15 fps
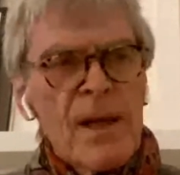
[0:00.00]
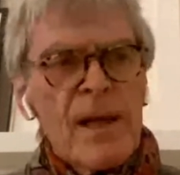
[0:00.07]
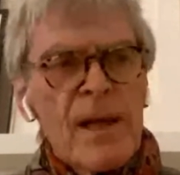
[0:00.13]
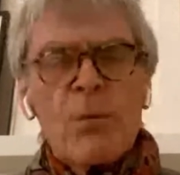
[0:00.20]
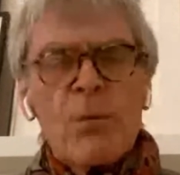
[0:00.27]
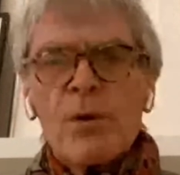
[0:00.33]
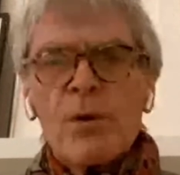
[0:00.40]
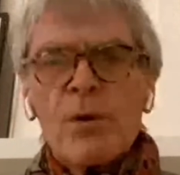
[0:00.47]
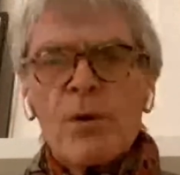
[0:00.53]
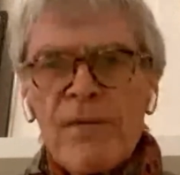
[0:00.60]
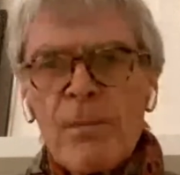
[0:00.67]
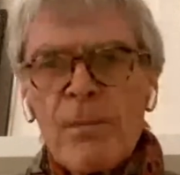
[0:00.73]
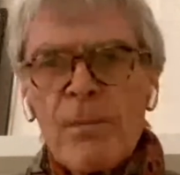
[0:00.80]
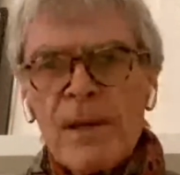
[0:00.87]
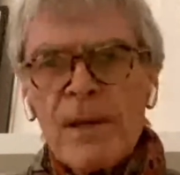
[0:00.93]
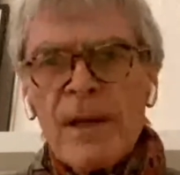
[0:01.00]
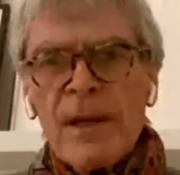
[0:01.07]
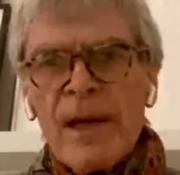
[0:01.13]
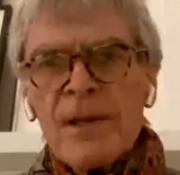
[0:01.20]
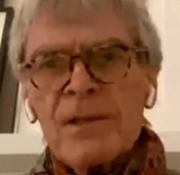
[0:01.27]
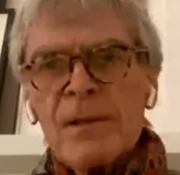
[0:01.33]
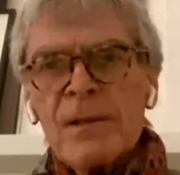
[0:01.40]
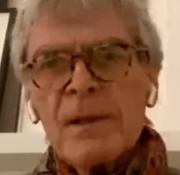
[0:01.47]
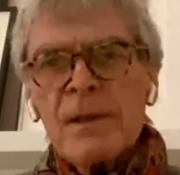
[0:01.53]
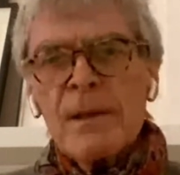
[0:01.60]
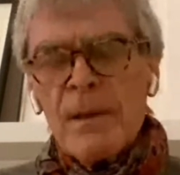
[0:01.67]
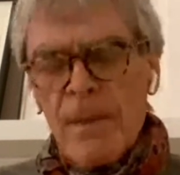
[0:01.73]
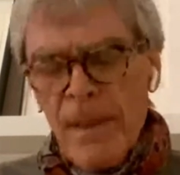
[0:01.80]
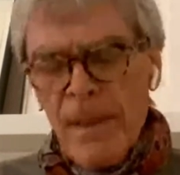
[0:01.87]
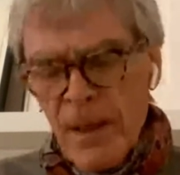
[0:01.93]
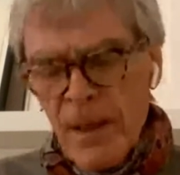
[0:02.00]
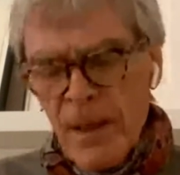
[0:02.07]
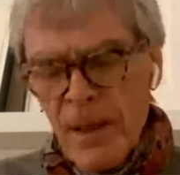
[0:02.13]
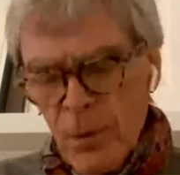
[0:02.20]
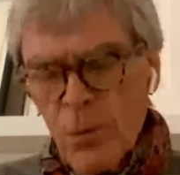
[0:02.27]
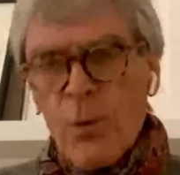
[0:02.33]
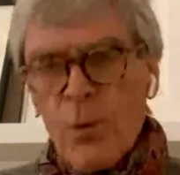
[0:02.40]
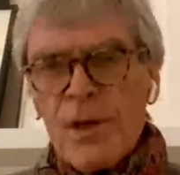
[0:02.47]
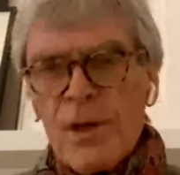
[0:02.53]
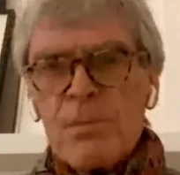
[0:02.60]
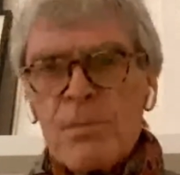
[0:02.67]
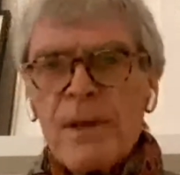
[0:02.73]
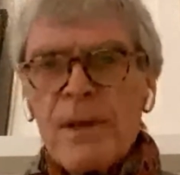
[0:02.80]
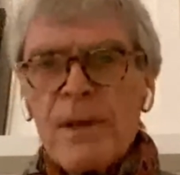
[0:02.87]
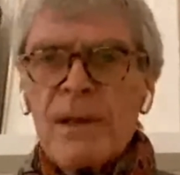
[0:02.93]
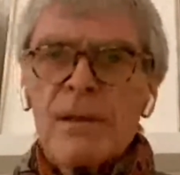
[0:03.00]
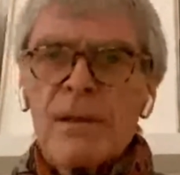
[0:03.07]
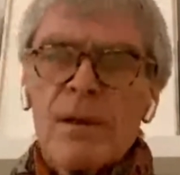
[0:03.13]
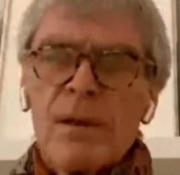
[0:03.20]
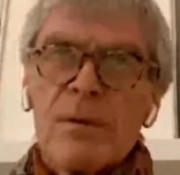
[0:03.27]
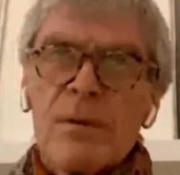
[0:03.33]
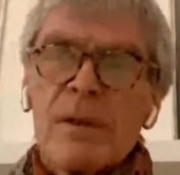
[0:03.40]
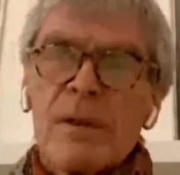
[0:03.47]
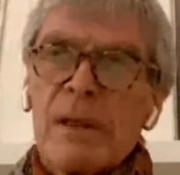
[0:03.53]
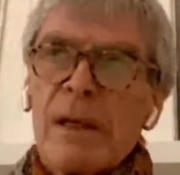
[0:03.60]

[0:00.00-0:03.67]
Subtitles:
It will never be that. It will always be, you know,